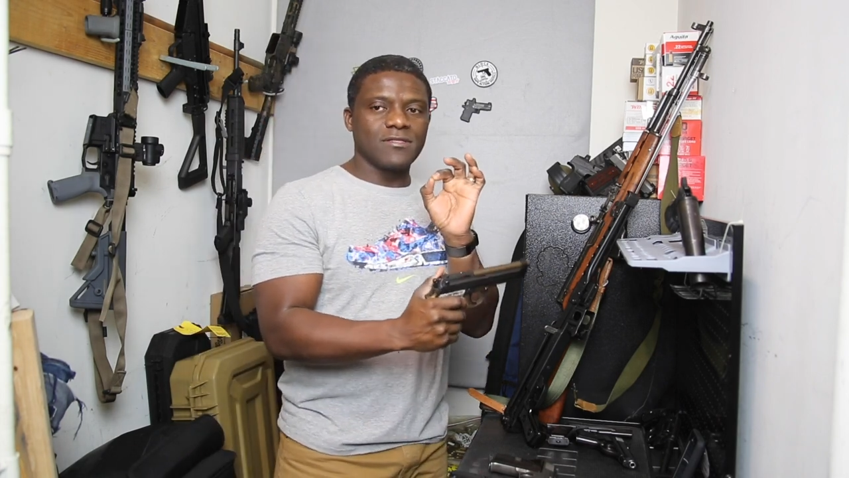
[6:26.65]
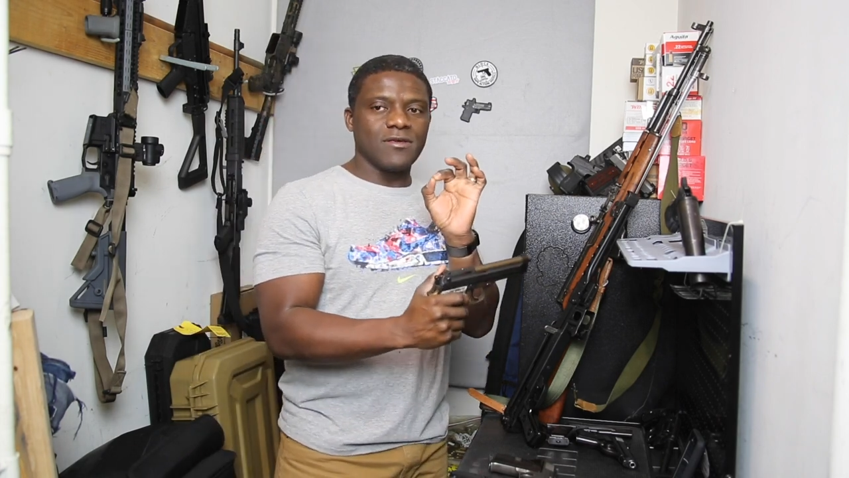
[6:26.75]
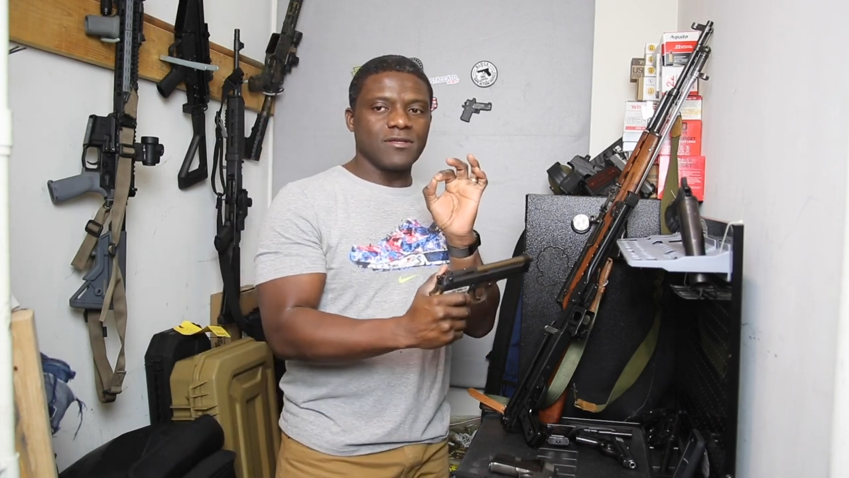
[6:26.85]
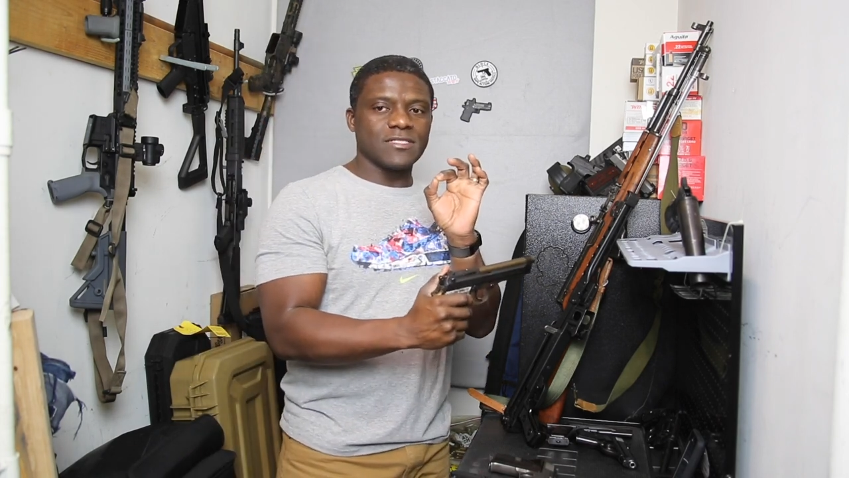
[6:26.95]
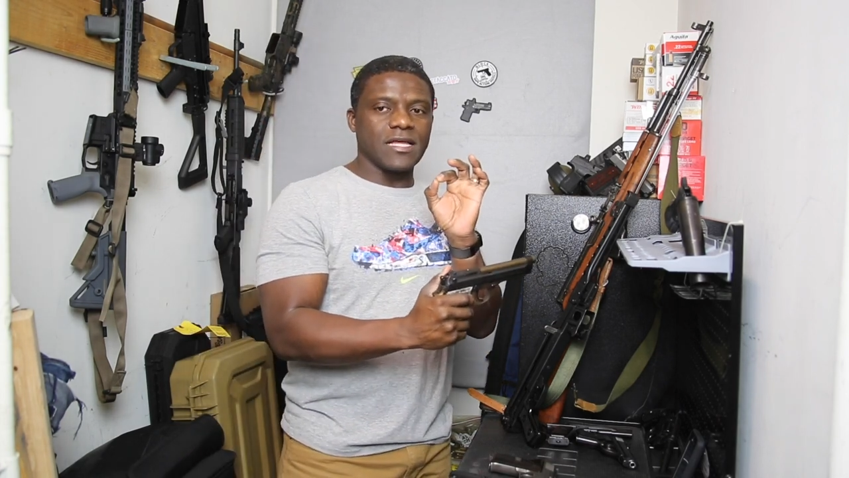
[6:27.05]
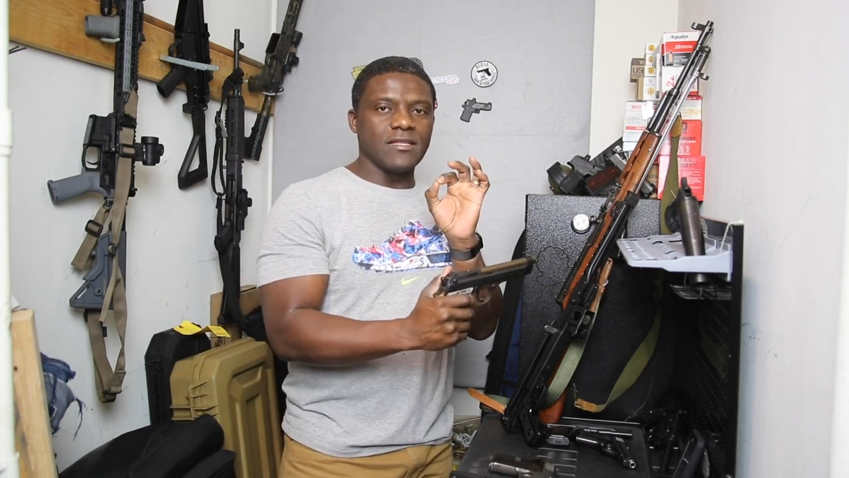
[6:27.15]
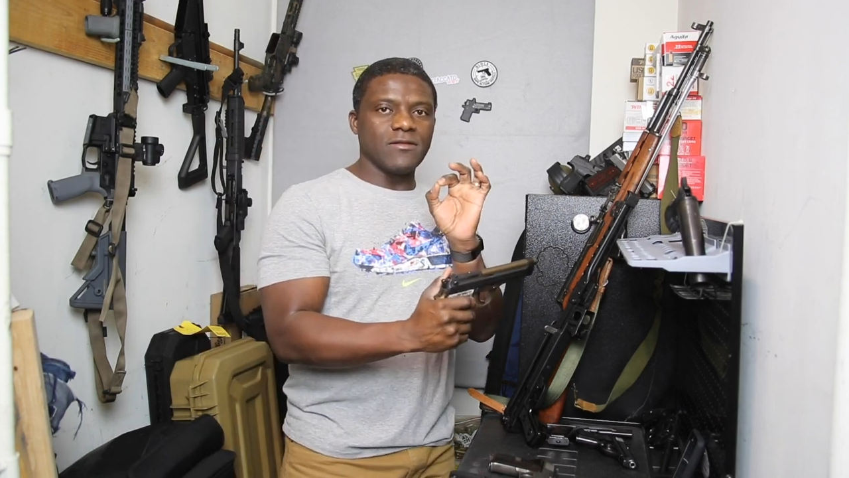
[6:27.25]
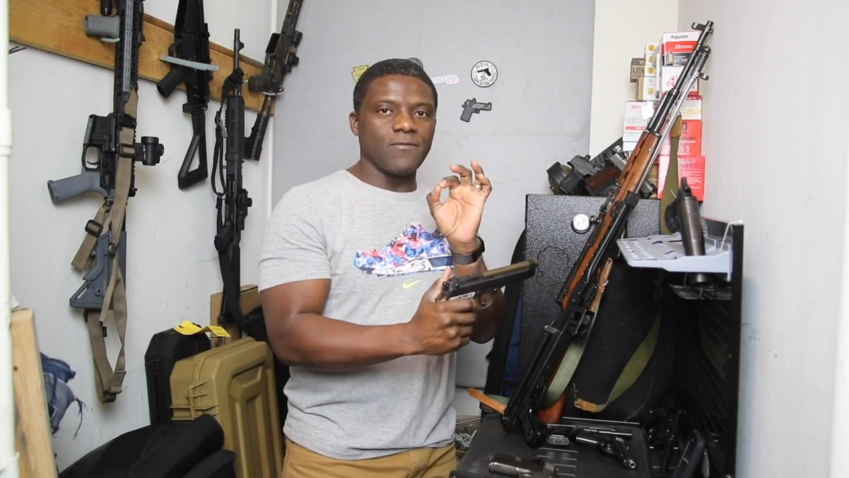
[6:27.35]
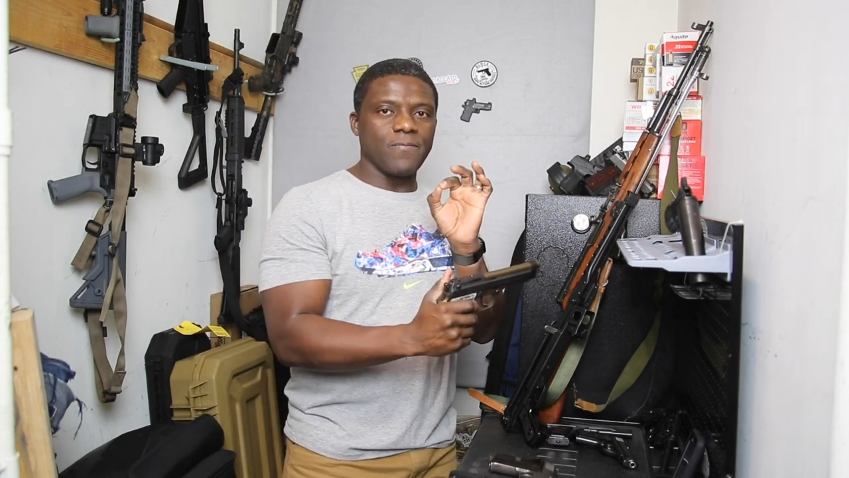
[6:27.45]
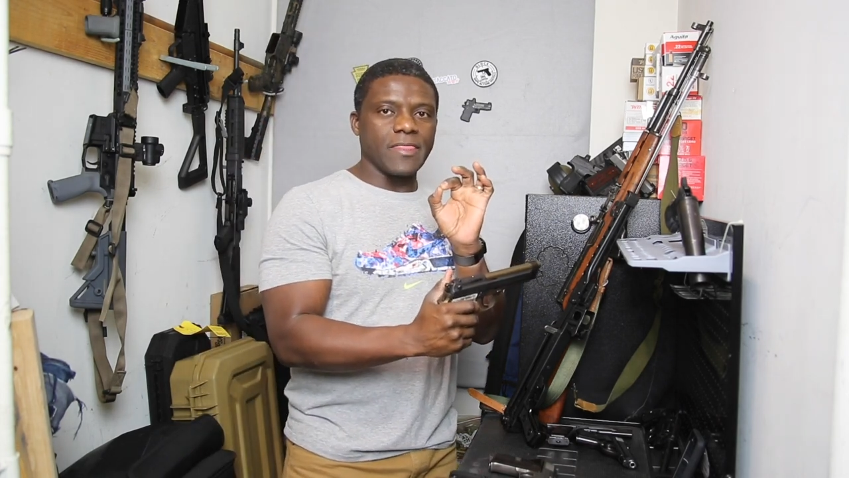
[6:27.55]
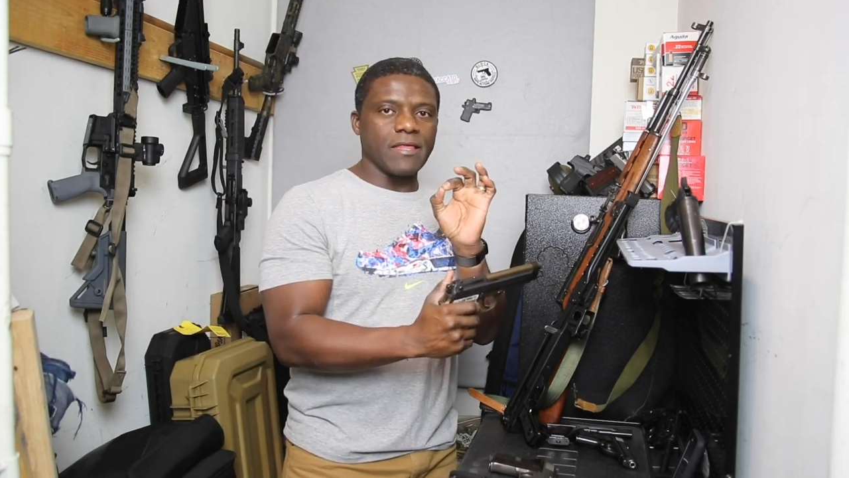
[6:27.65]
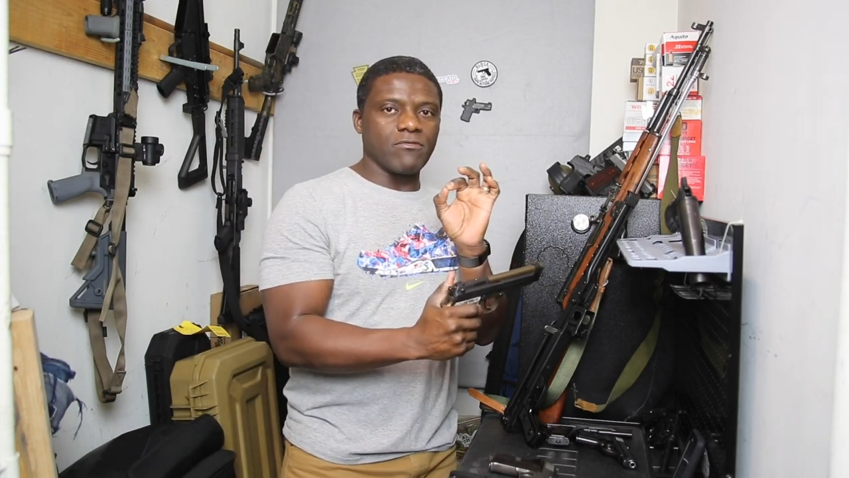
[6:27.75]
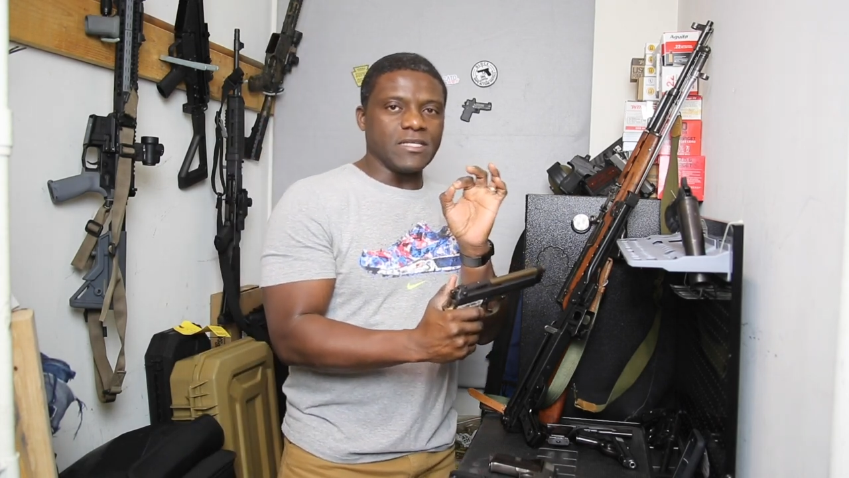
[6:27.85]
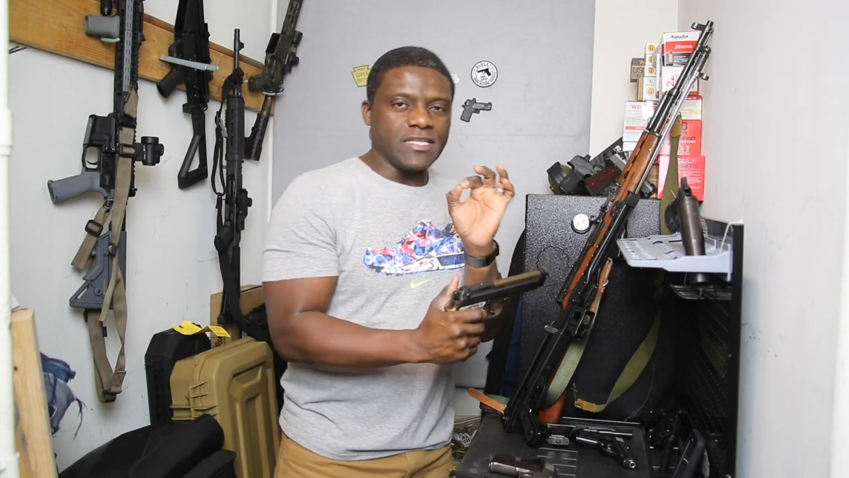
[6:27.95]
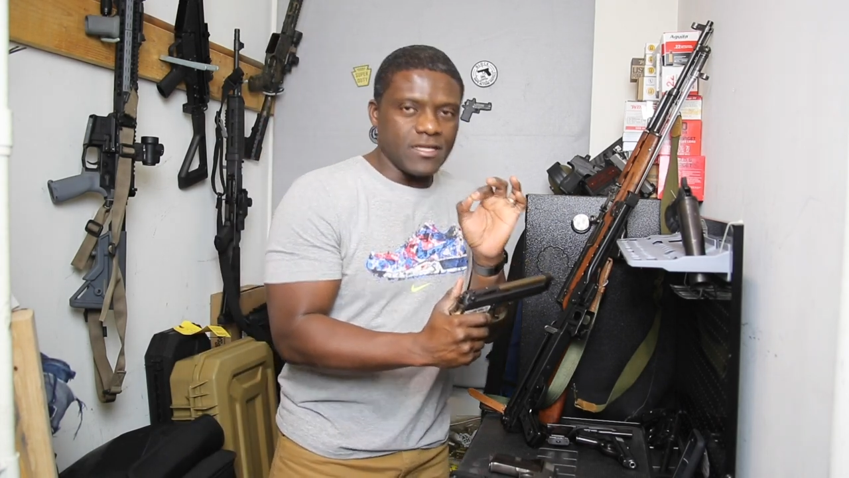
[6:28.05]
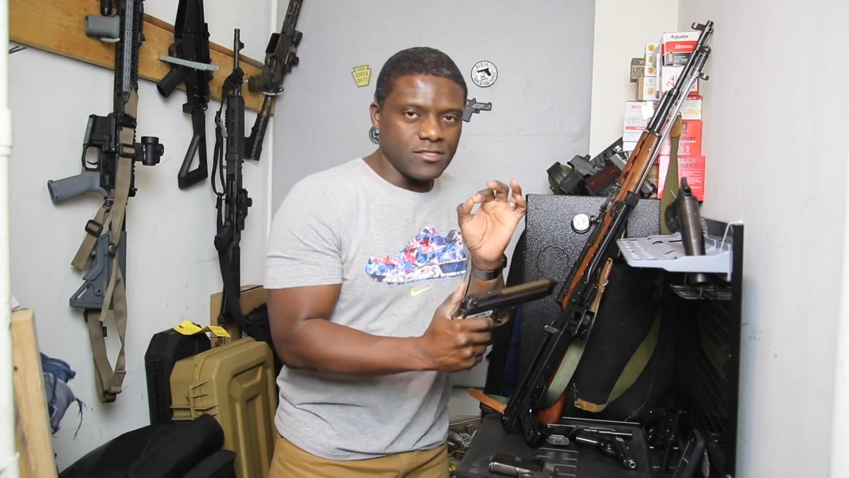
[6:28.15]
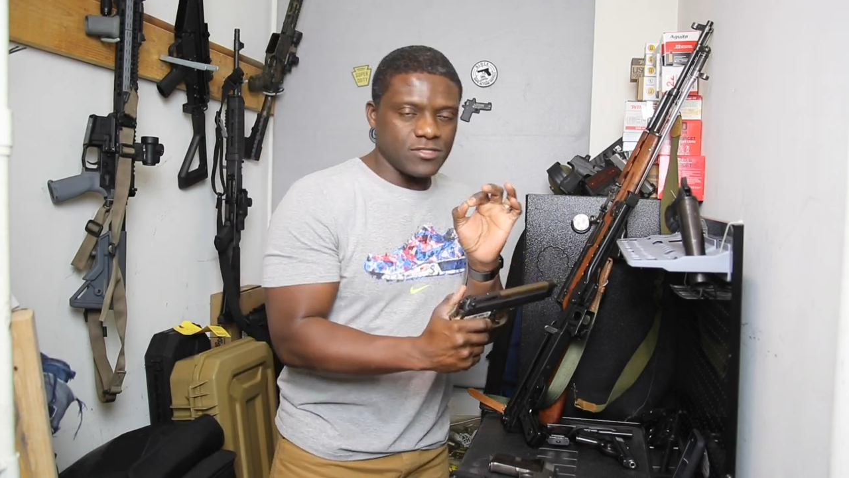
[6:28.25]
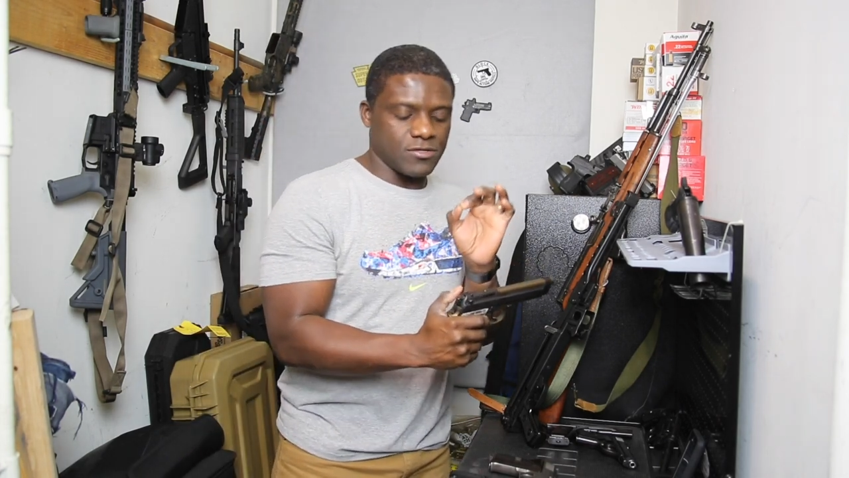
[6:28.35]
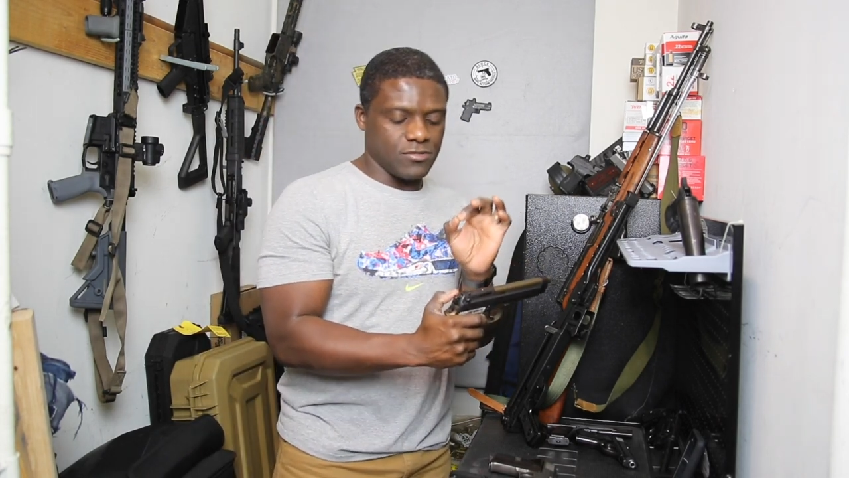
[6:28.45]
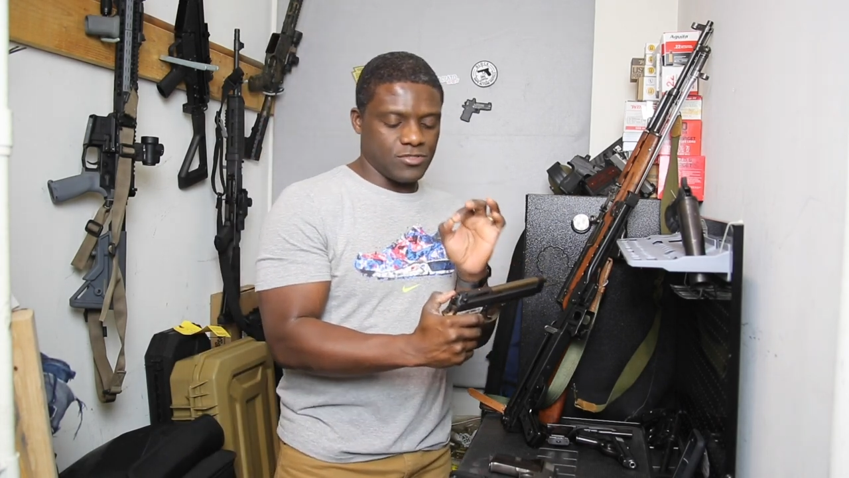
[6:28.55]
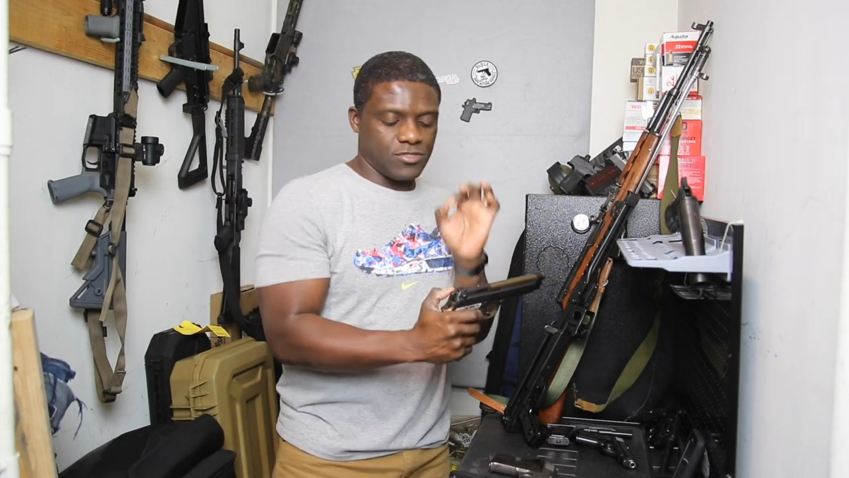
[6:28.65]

does that little retention,